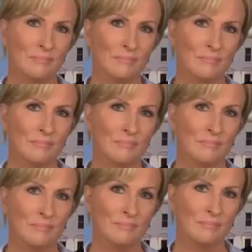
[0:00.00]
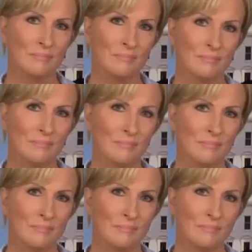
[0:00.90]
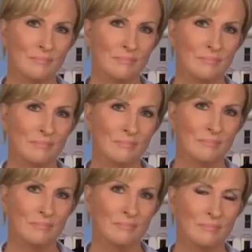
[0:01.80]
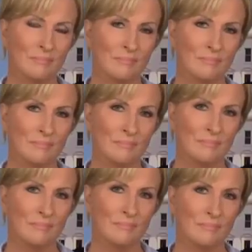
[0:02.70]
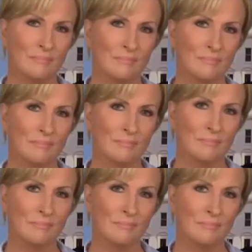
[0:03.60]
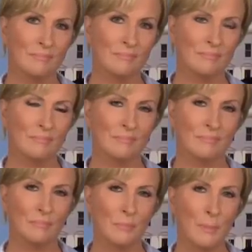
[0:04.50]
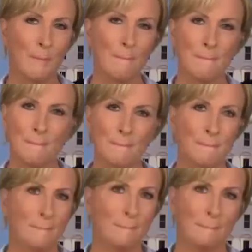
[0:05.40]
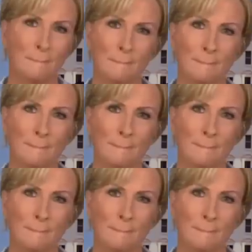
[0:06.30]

No words are spoken by the person on screen.